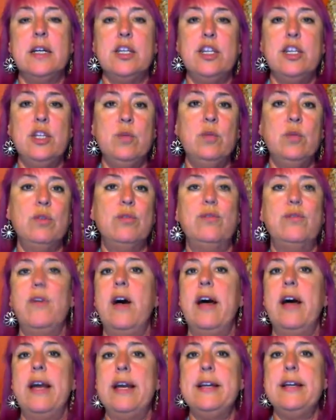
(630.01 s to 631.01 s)
you will
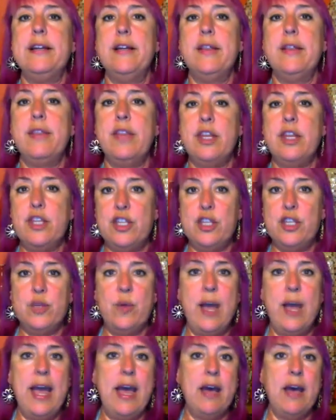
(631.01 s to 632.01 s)
find that you
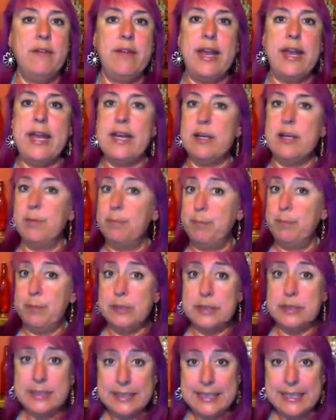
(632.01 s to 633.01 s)
have a
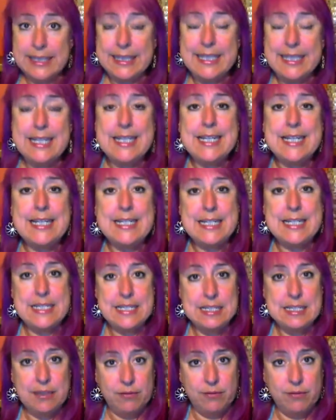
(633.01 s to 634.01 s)
completely
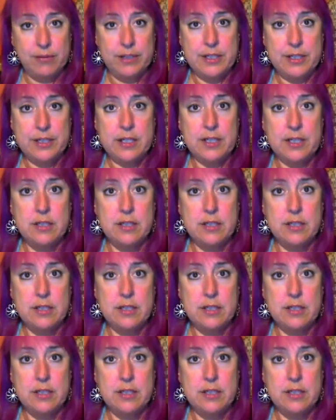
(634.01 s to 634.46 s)
different